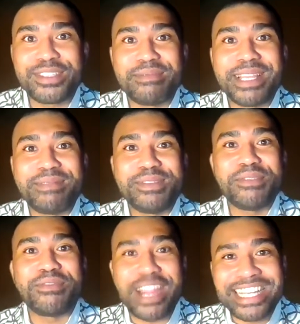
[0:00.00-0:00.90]
sometimes
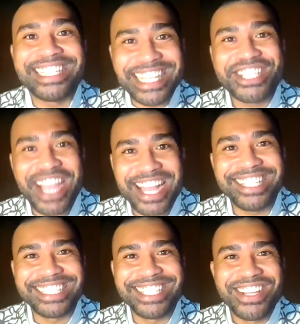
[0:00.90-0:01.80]
you frighten a
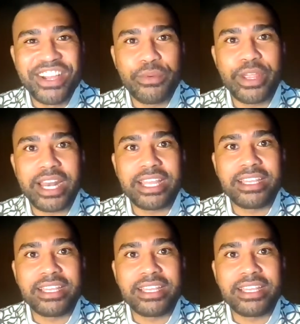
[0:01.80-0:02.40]
child where you're like,